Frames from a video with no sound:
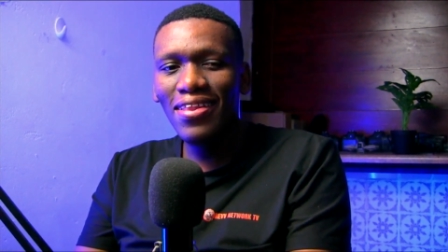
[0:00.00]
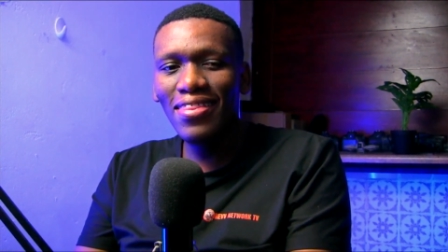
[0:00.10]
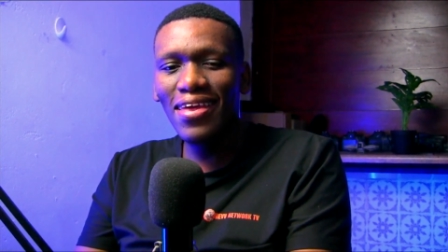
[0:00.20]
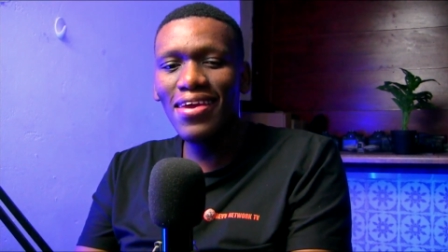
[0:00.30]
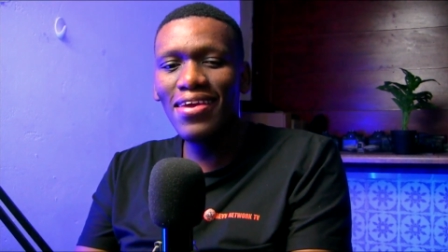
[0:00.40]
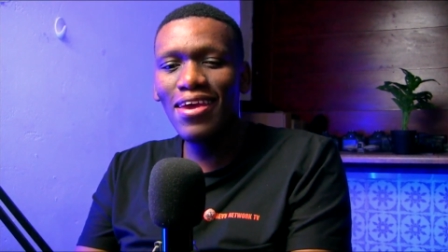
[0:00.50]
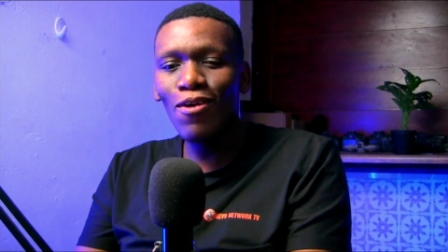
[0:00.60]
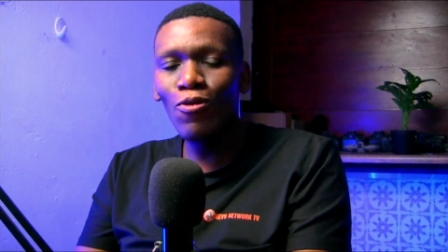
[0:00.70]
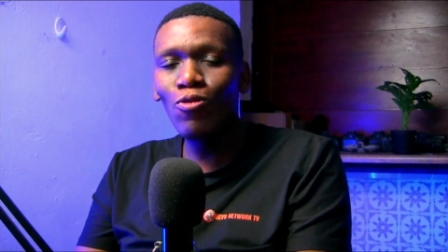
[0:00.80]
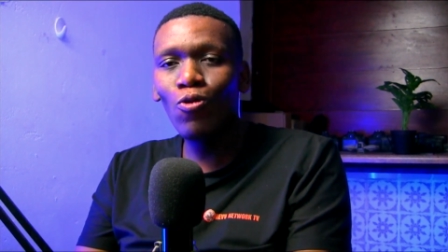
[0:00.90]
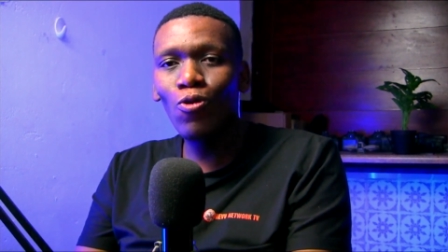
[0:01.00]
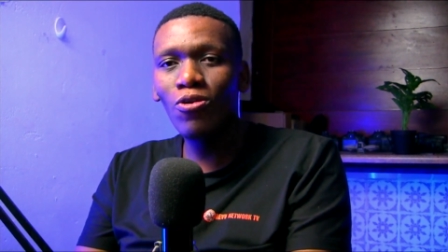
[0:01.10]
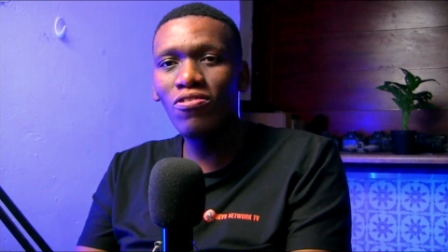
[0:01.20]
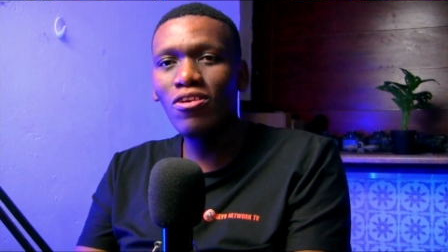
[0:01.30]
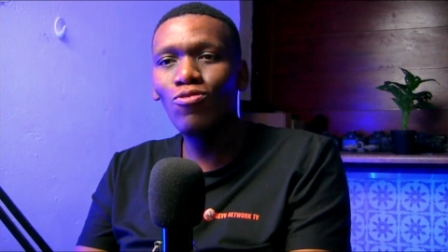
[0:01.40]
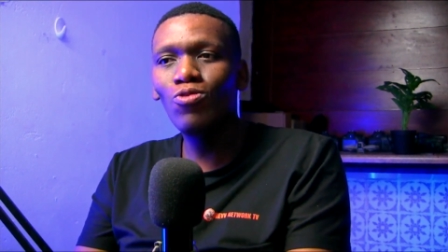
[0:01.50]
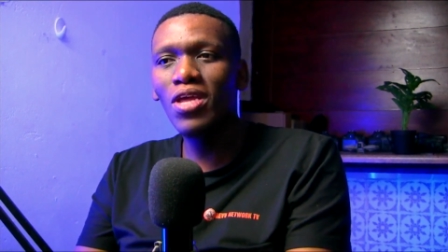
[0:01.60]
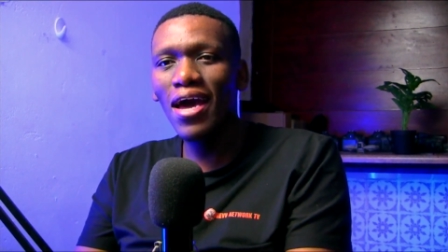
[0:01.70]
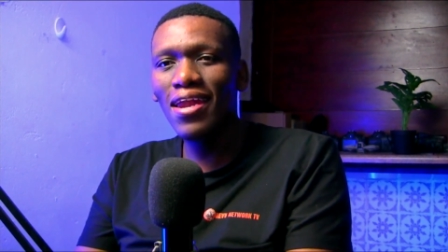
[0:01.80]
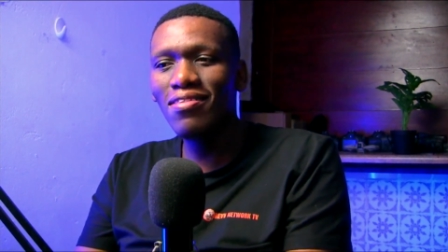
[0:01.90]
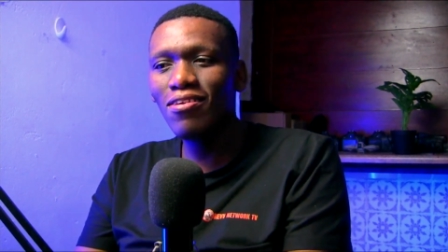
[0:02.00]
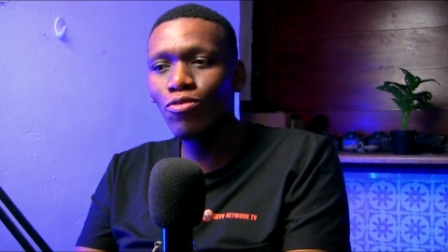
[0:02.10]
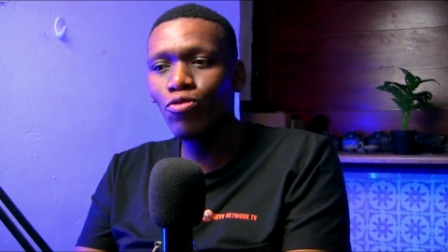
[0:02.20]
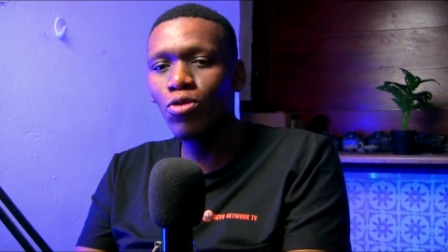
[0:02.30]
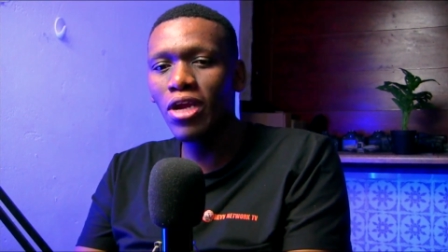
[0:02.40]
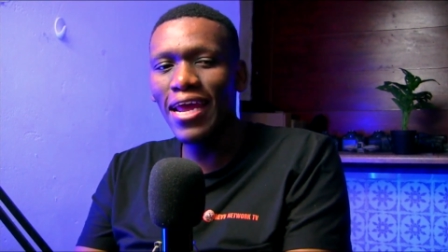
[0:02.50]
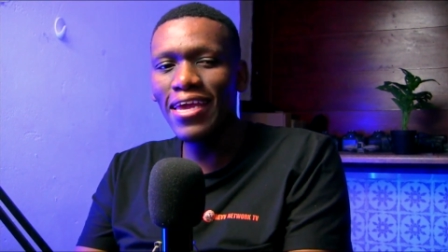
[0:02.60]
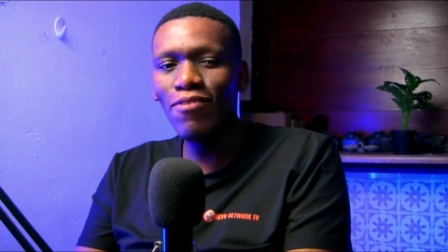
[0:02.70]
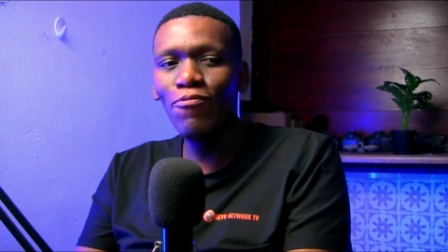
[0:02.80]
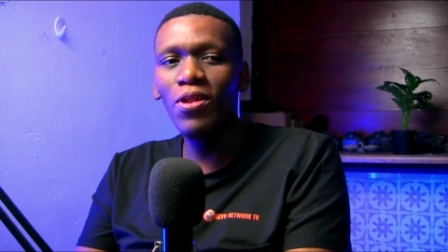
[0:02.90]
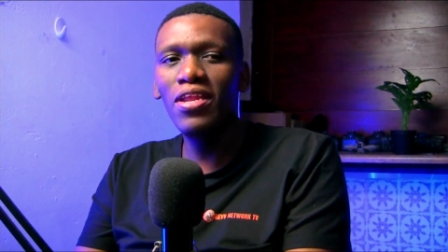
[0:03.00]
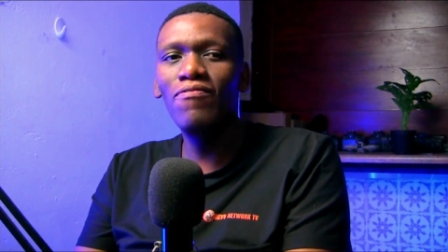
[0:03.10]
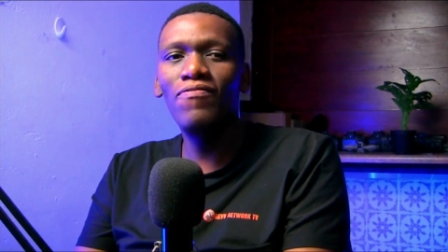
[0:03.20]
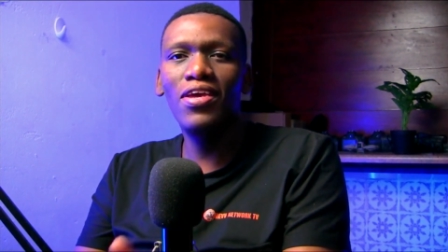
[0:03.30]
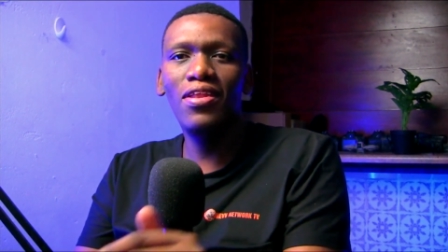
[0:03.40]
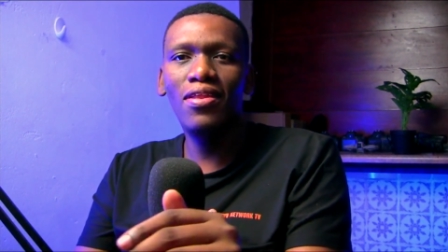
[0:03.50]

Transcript: they cannot cross into the other territory. Like if you live in